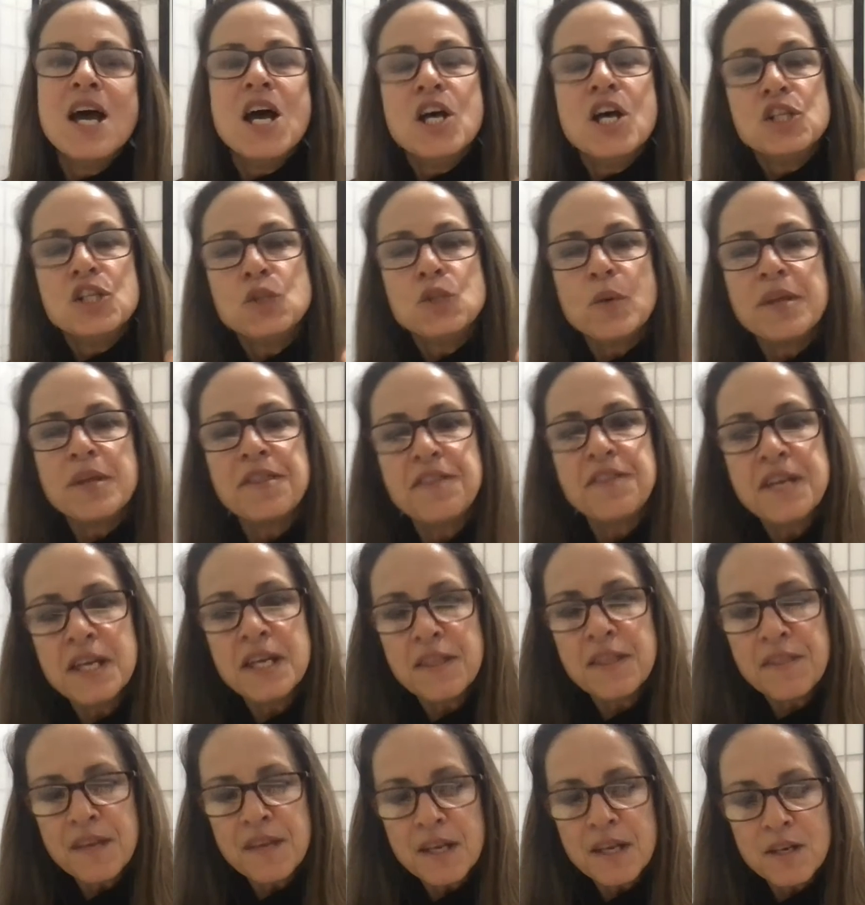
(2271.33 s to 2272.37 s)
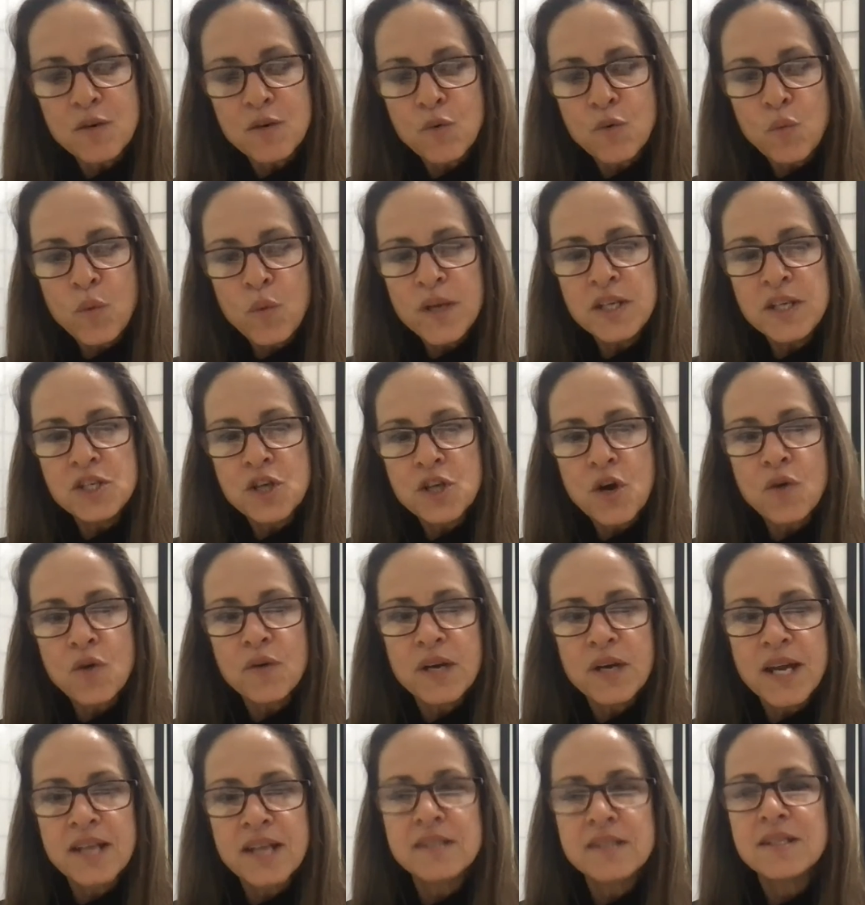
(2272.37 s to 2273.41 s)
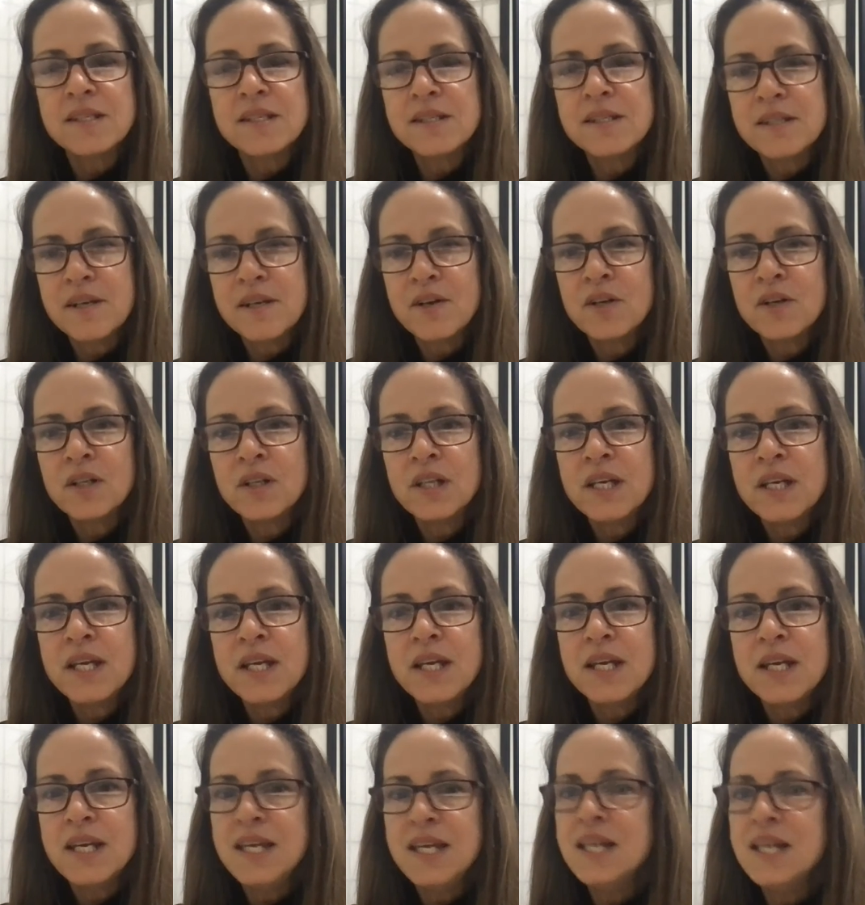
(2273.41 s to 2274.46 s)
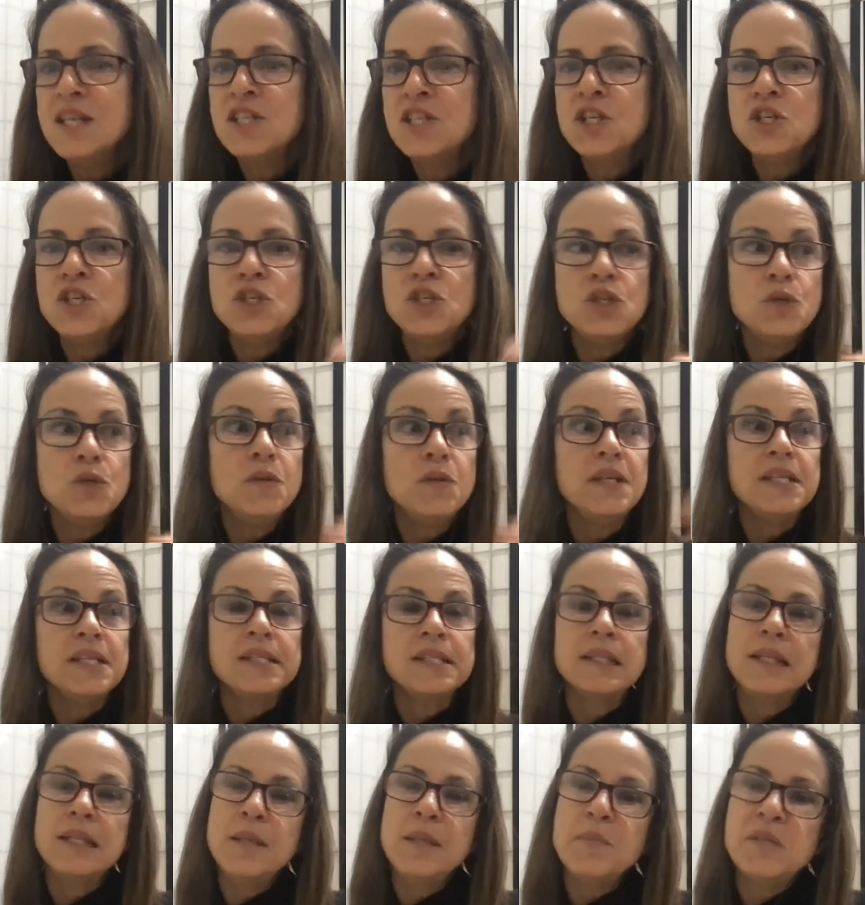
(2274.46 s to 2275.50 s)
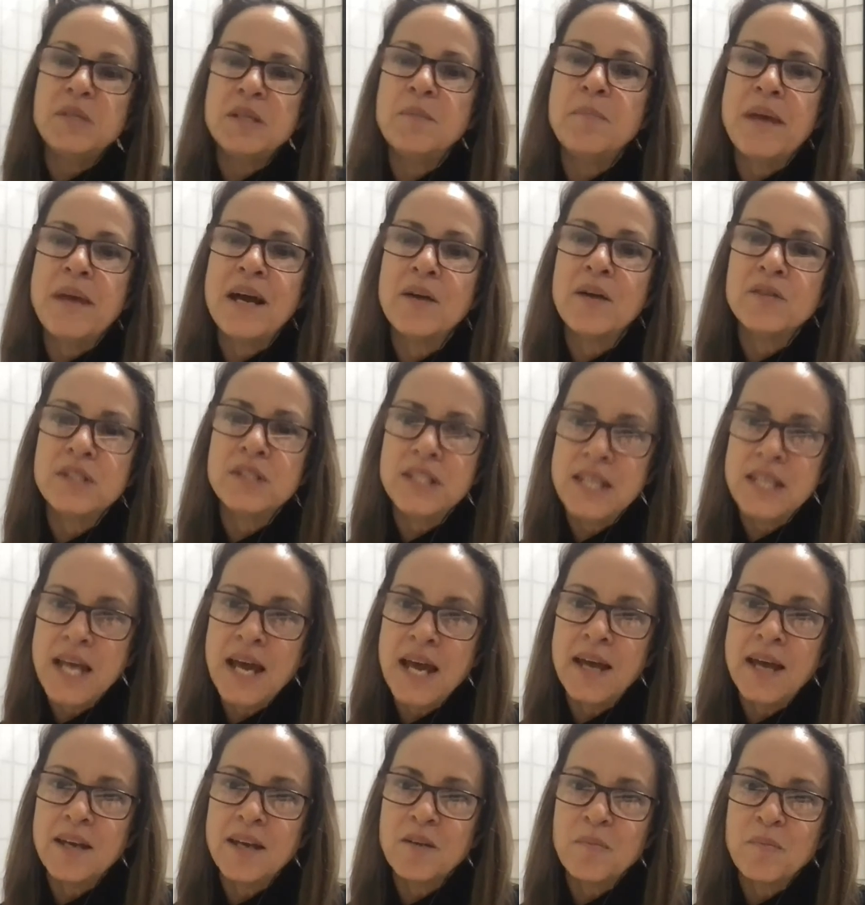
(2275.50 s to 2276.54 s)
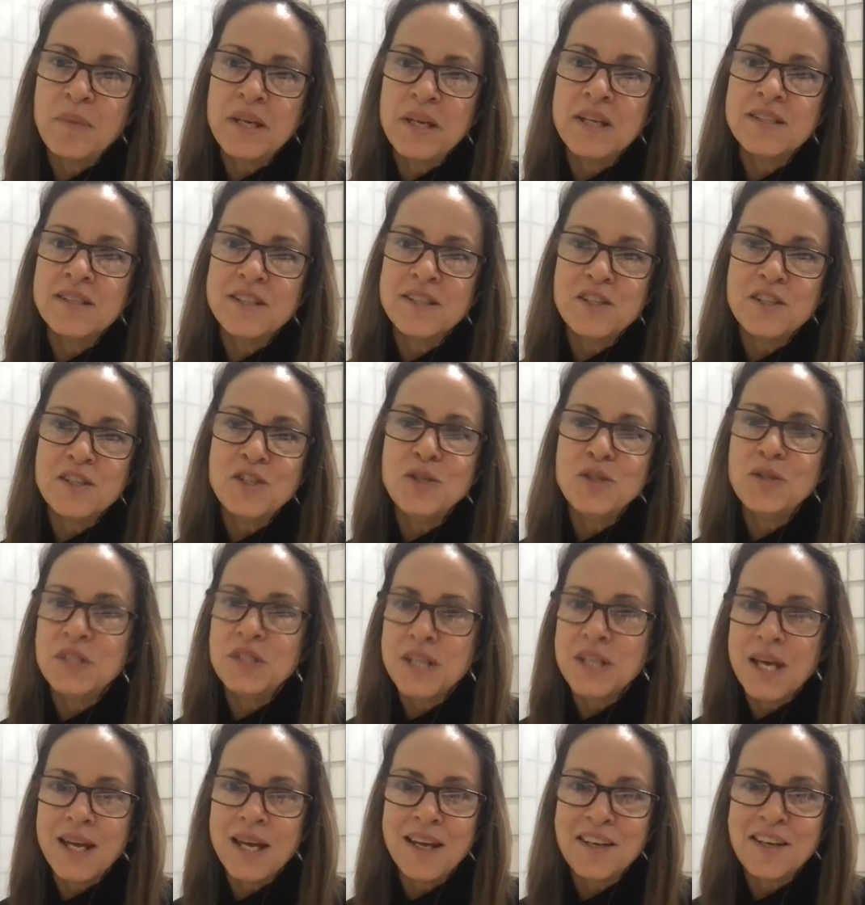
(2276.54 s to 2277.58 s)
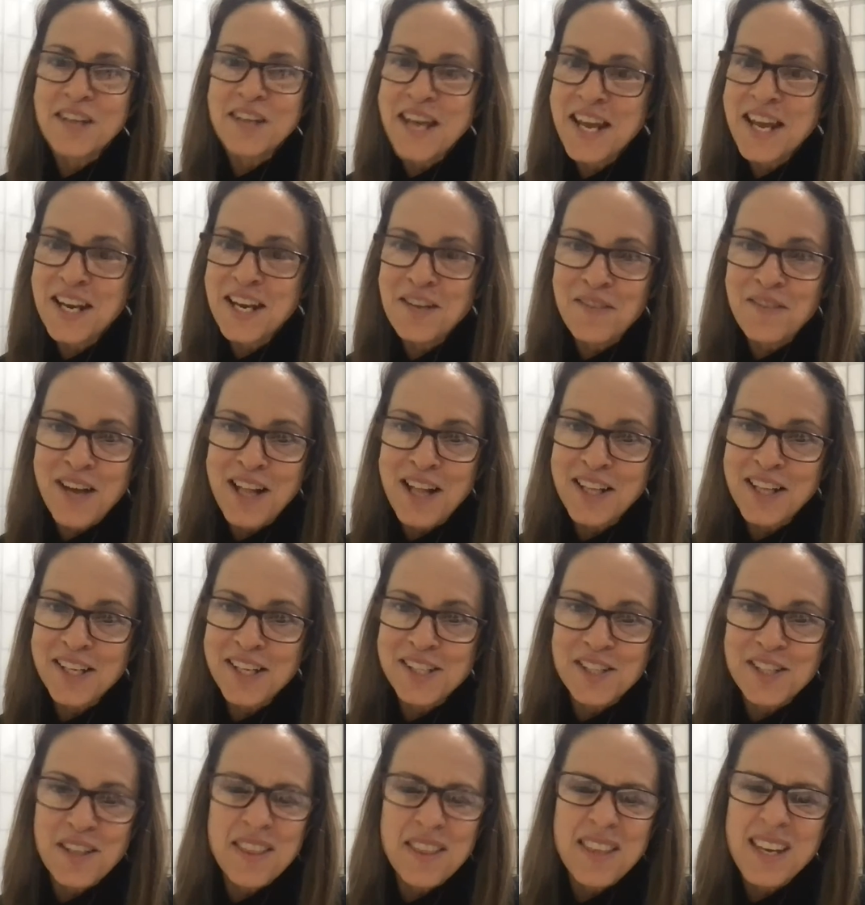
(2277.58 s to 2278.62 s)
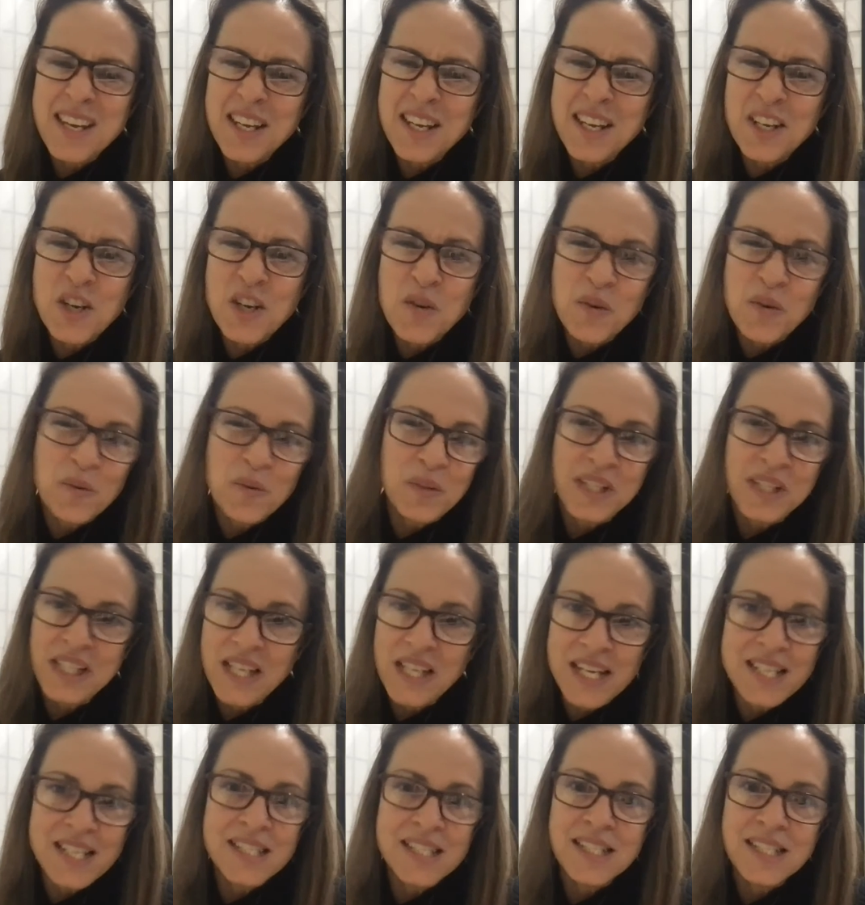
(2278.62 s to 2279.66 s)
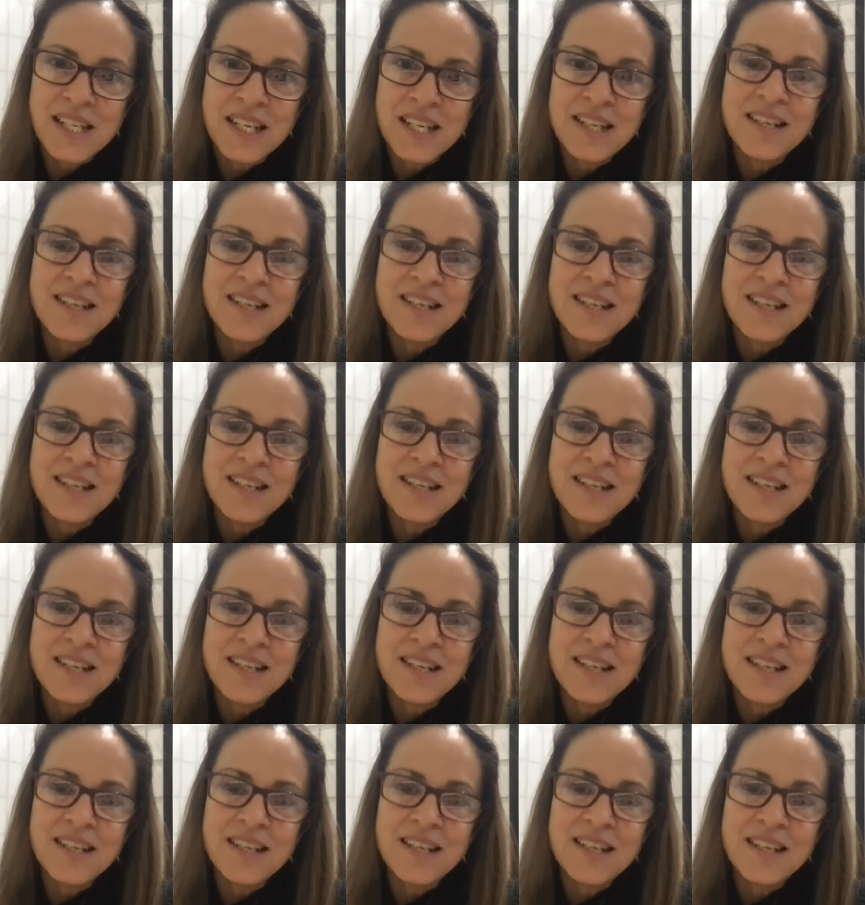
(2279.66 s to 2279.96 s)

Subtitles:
So I think that we don't necessarily need to do these leaps and bounds yet, because as you say, Uncanny Valley is a thing. No one really likes it.